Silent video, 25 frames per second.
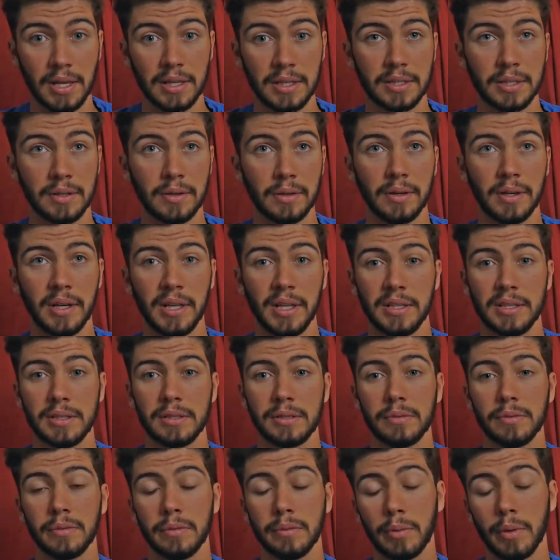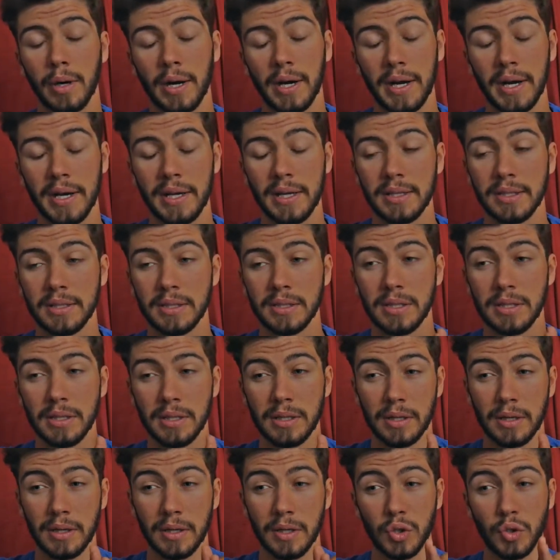So it's why
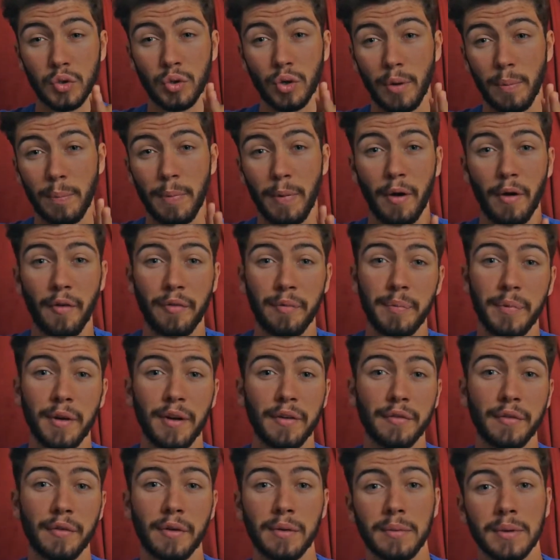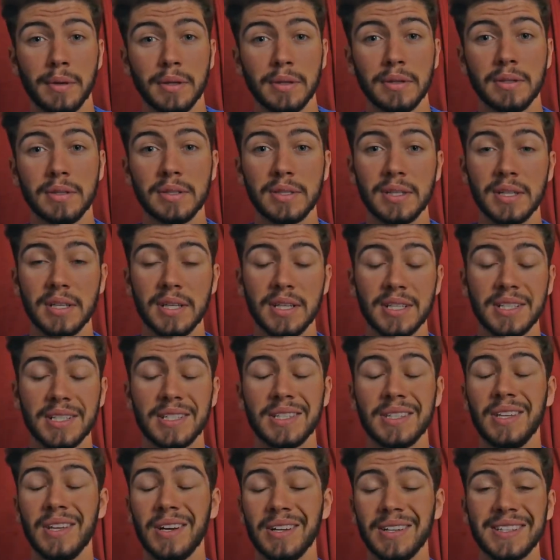the drop of performance
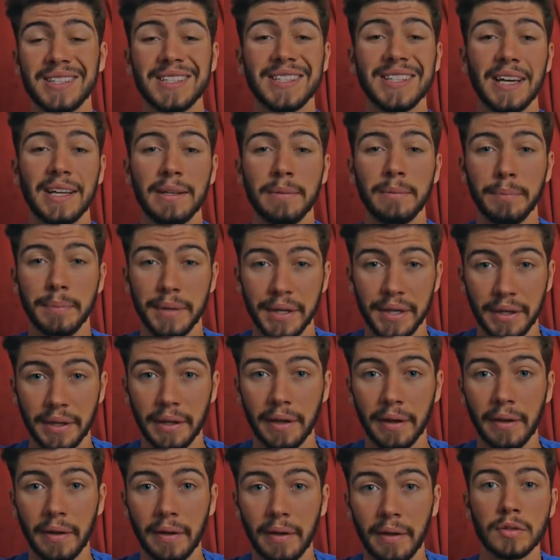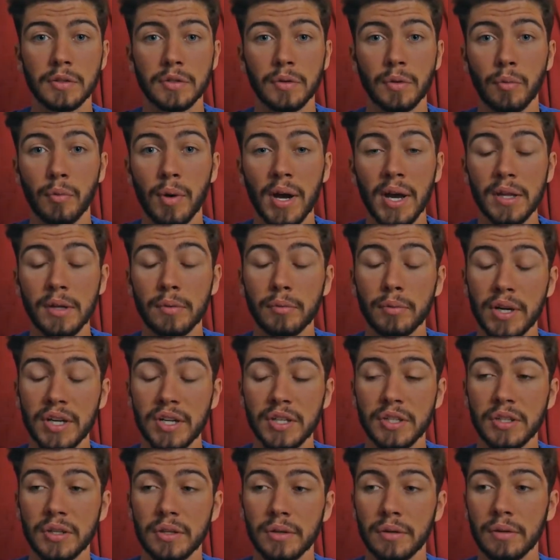is not that big. The weight
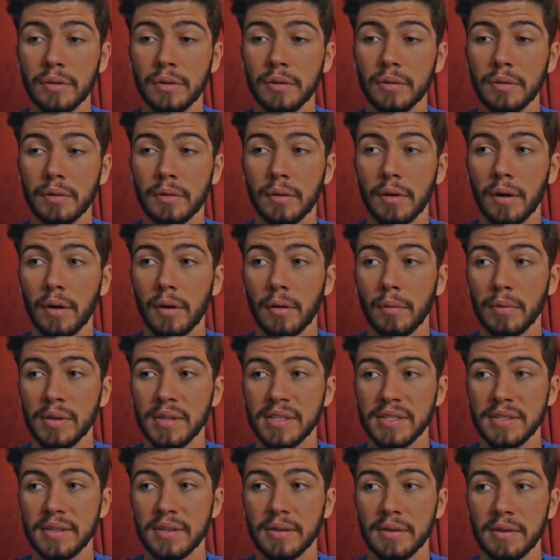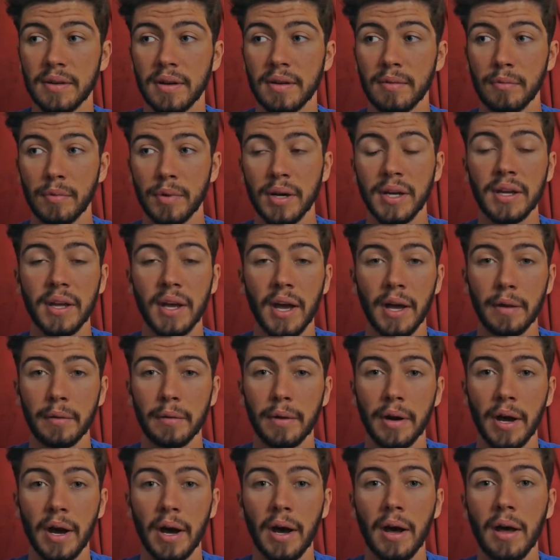ratio with the wing
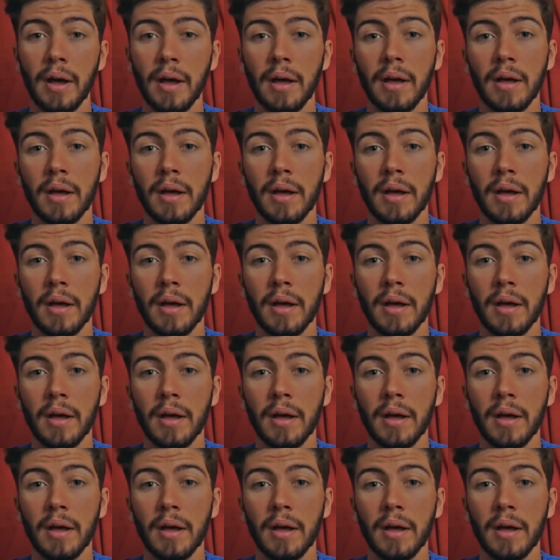area,